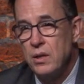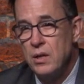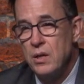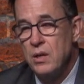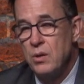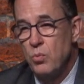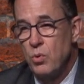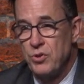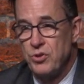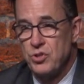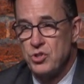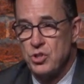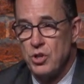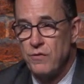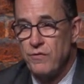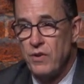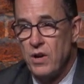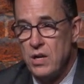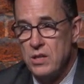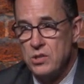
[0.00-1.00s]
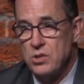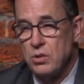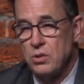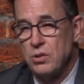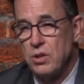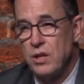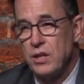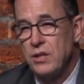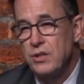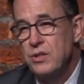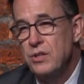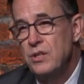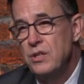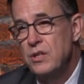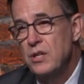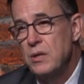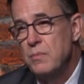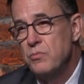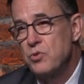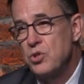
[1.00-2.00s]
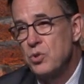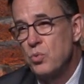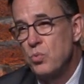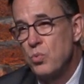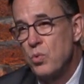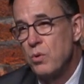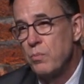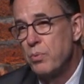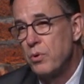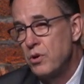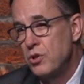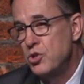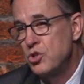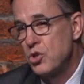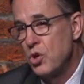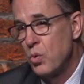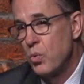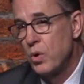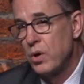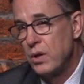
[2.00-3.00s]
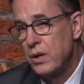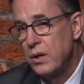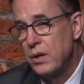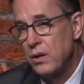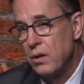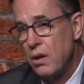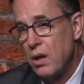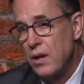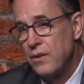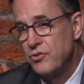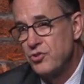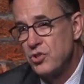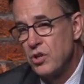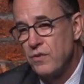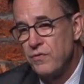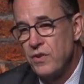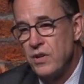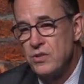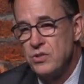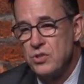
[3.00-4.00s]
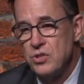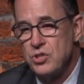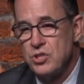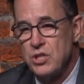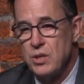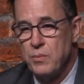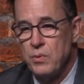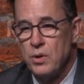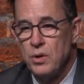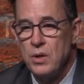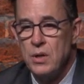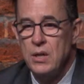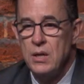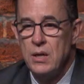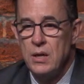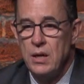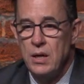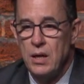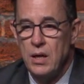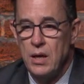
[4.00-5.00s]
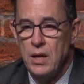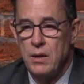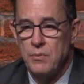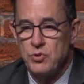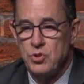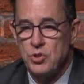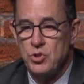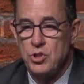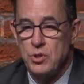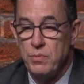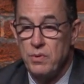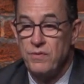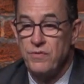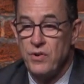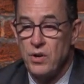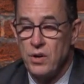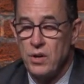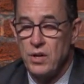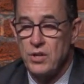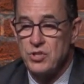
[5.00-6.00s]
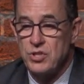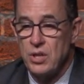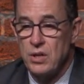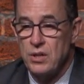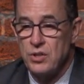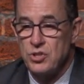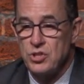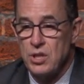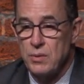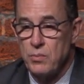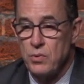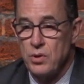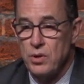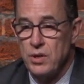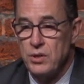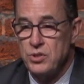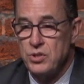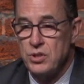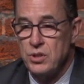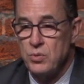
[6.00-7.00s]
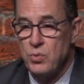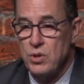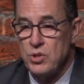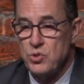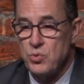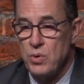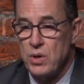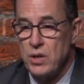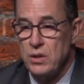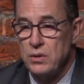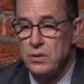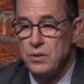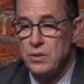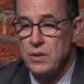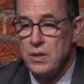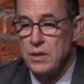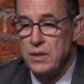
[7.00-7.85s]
what the sulfides look like in the EM. So we're pretty sure we're going to hit a lot of sulfides this summer. So it should be a very exciting summer at West Raglan.